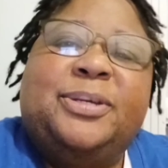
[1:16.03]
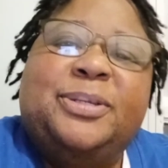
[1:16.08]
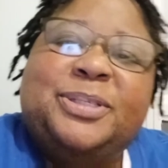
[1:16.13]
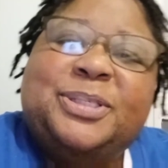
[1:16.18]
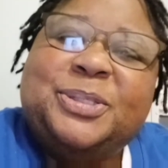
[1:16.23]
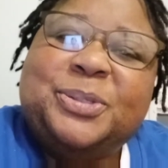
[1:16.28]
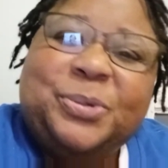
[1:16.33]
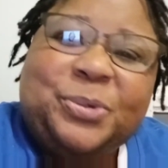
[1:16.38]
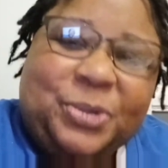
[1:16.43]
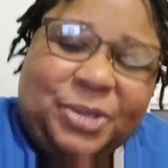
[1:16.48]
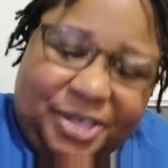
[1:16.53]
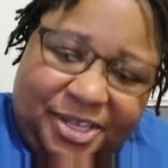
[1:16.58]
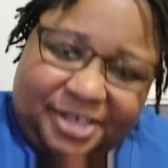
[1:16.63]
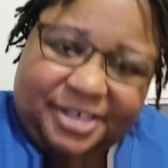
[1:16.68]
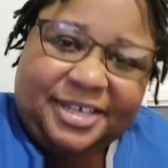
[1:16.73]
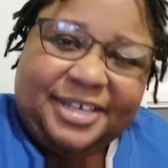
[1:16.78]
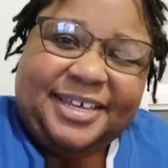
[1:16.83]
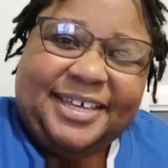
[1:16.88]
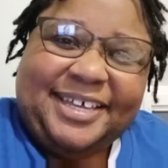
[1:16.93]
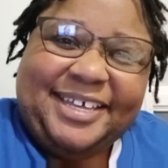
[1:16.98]
so
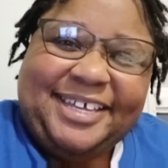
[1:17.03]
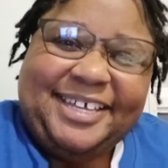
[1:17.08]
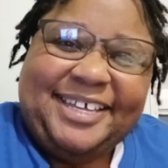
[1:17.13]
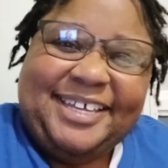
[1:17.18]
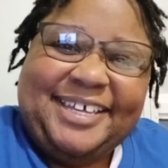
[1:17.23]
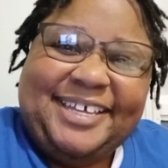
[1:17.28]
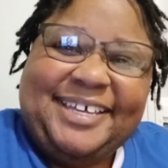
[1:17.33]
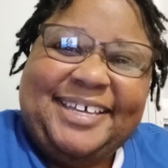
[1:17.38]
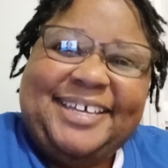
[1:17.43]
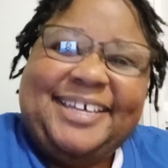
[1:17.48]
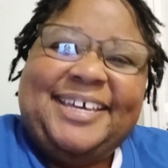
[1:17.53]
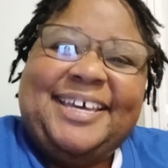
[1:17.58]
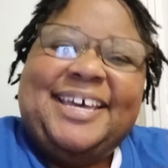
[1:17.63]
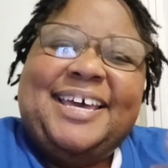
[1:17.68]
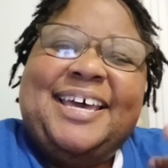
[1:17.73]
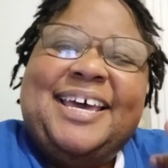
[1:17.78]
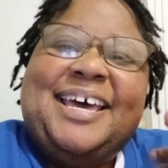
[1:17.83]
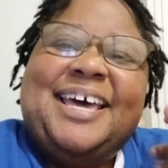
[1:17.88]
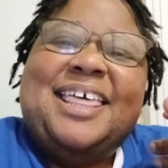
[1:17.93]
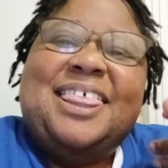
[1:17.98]
yeah,
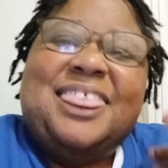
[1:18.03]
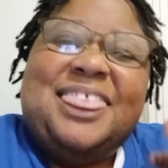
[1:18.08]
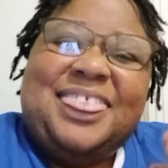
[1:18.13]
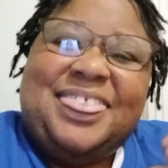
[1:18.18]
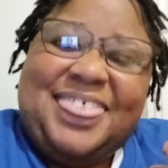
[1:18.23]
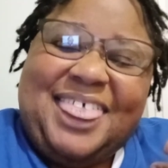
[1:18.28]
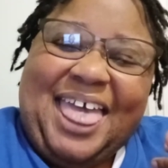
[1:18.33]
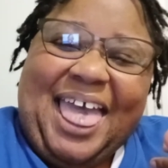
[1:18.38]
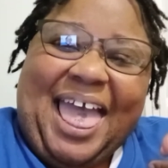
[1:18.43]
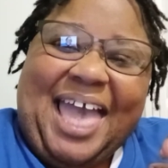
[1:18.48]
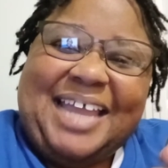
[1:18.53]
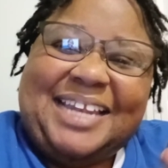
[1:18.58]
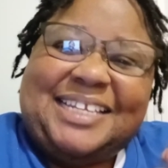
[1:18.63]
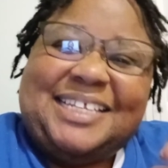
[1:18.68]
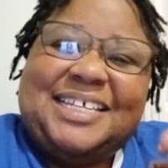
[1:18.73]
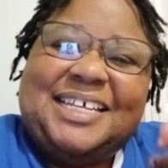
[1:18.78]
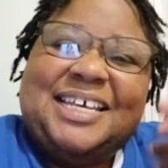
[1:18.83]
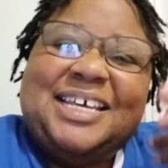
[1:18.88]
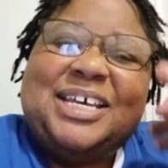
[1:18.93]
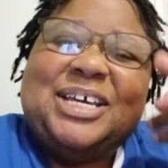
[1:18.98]

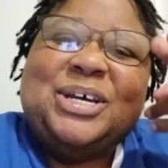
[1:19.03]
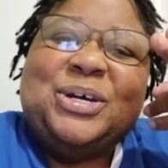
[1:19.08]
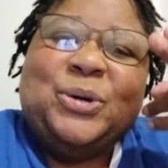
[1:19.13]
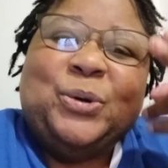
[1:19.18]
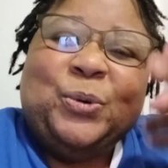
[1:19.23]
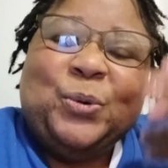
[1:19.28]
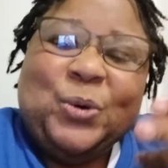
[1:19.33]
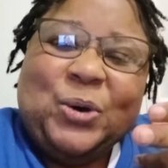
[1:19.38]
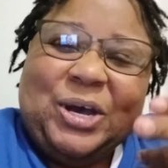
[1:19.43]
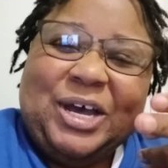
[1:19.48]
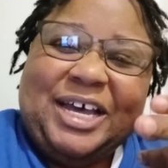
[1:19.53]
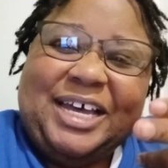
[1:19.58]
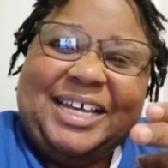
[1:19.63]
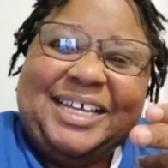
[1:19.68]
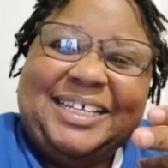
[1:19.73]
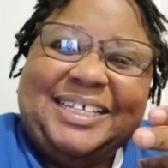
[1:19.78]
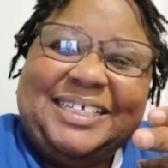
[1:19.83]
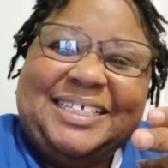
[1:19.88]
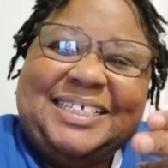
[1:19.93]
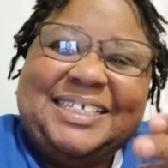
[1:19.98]
that
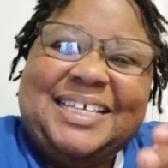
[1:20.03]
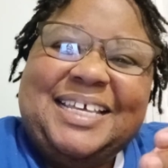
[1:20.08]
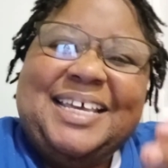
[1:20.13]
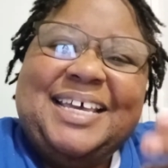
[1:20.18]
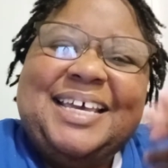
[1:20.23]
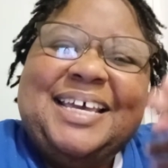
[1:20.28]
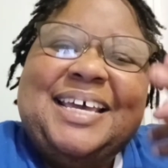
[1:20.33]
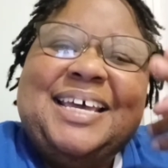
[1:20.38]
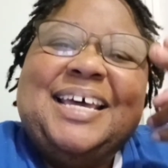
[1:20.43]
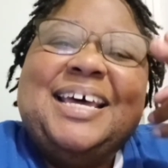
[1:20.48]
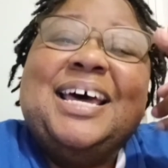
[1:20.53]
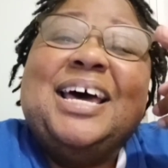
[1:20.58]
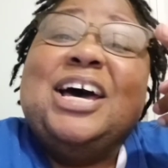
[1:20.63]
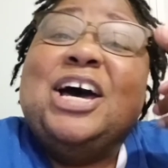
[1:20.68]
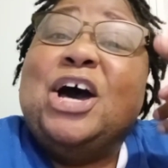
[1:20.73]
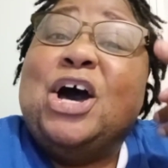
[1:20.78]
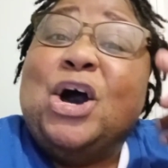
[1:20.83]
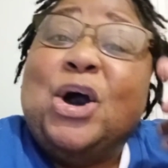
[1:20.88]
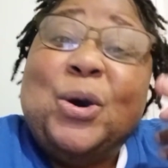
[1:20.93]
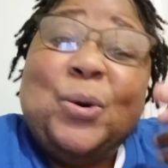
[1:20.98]
was
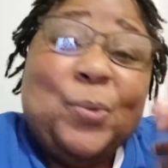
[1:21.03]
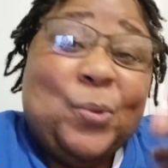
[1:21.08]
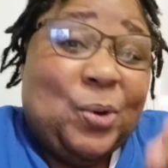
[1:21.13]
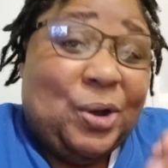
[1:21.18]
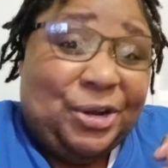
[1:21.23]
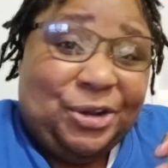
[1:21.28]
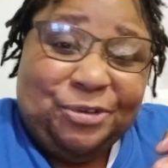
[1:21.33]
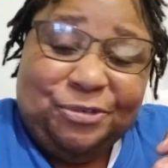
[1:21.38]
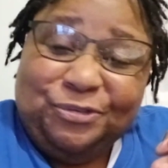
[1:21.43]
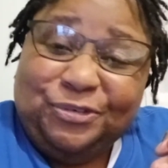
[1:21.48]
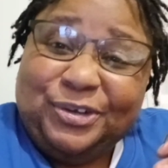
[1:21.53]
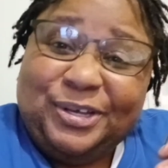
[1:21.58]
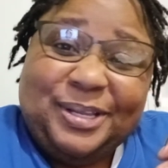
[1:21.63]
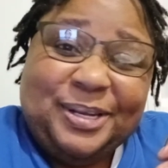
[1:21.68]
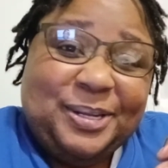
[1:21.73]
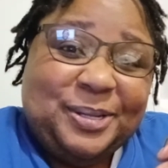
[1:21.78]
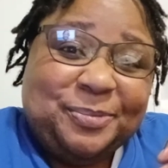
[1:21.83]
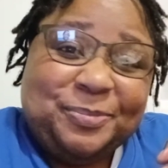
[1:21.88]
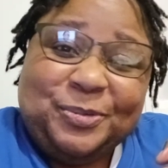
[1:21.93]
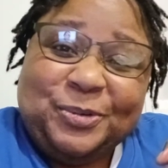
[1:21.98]
a wonderful
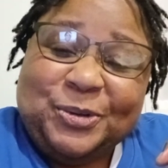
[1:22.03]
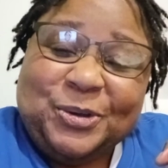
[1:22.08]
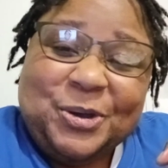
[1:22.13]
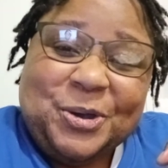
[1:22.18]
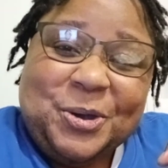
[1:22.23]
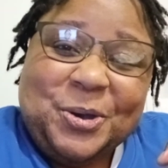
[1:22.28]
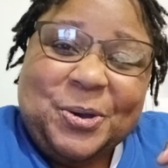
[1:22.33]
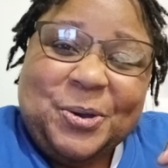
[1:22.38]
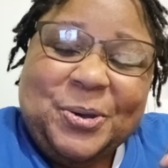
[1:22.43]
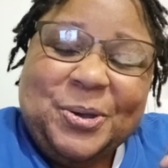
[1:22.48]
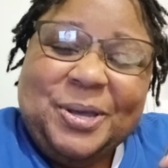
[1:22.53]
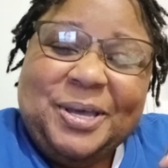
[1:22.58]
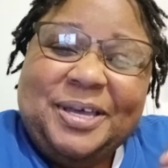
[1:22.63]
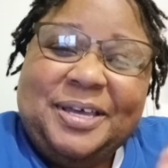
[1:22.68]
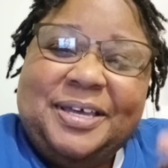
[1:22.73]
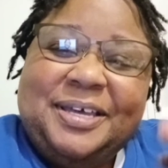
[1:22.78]
clip, y'all.